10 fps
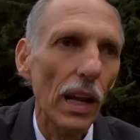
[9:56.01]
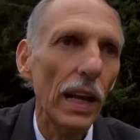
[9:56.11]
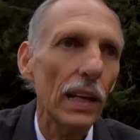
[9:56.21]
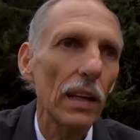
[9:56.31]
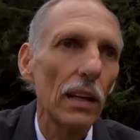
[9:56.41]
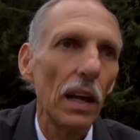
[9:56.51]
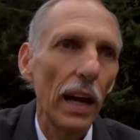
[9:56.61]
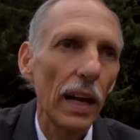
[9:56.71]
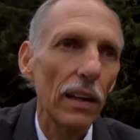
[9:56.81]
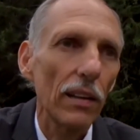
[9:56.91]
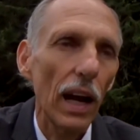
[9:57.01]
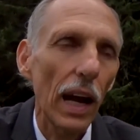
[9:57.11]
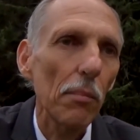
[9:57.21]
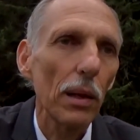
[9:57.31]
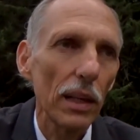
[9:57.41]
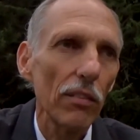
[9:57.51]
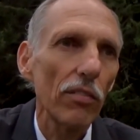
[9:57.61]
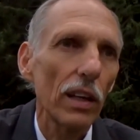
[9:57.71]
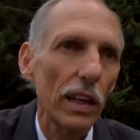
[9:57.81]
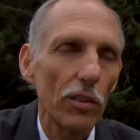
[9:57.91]
And I
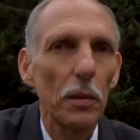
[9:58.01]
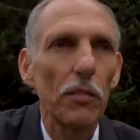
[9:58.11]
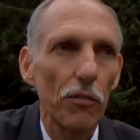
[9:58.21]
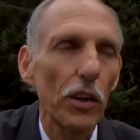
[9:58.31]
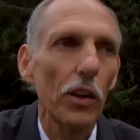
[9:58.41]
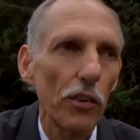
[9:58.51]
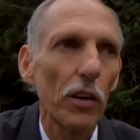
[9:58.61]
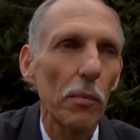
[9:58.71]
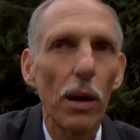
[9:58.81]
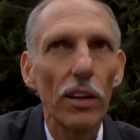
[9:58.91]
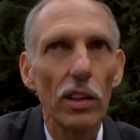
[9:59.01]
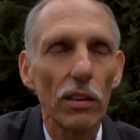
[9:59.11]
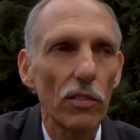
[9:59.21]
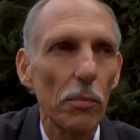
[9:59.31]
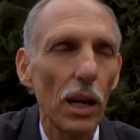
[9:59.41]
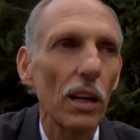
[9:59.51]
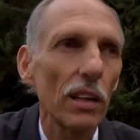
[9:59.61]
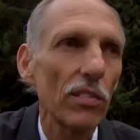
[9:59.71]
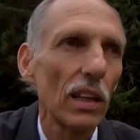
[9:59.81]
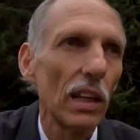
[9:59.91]
believe it's been very, very positive. To be
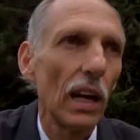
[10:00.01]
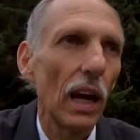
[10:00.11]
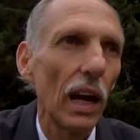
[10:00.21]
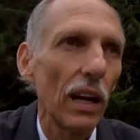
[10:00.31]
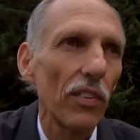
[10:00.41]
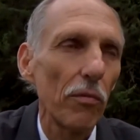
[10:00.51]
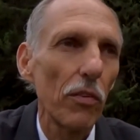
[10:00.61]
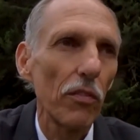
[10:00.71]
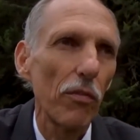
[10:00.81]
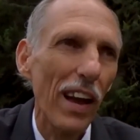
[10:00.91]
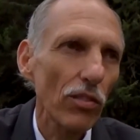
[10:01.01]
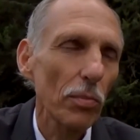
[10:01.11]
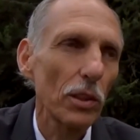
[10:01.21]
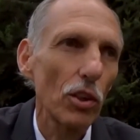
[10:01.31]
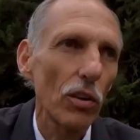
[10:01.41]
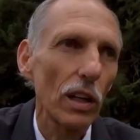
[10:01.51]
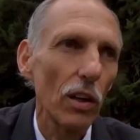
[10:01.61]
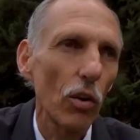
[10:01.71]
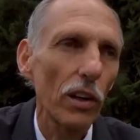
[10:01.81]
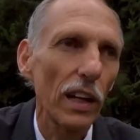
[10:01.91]
honest, the vast
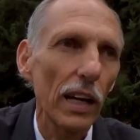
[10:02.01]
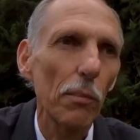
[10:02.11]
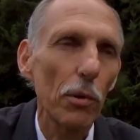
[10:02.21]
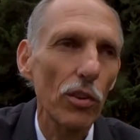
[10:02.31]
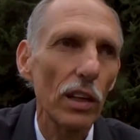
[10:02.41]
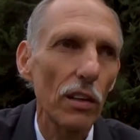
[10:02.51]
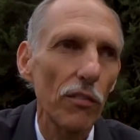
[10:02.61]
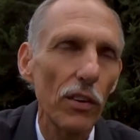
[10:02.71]
majority, over 90% of the